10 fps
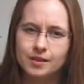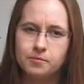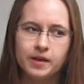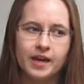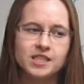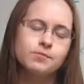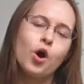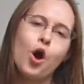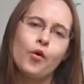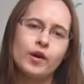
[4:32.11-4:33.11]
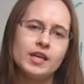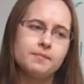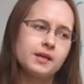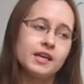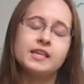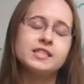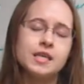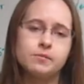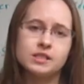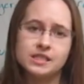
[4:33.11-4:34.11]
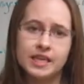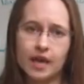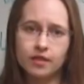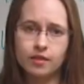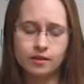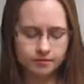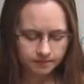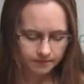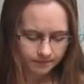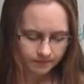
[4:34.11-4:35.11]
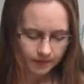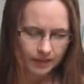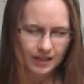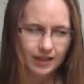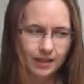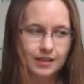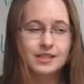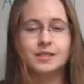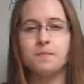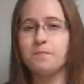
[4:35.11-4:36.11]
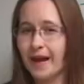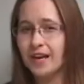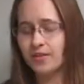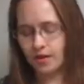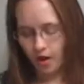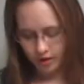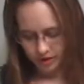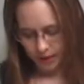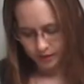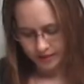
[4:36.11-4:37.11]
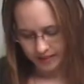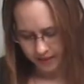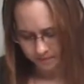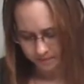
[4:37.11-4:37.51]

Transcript: Because I'm already being condemned to death. Some bad theology, I would say.